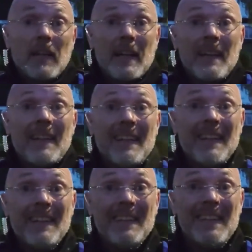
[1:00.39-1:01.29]
and okay. You should
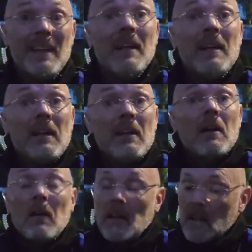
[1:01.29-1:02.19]
warn me as per
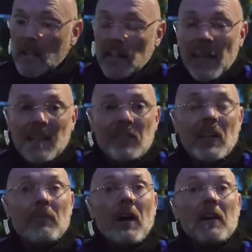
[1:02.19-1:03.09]
your policy that
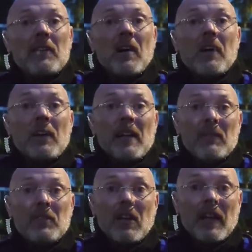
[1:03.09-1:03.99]
you've turned it on. I don't have to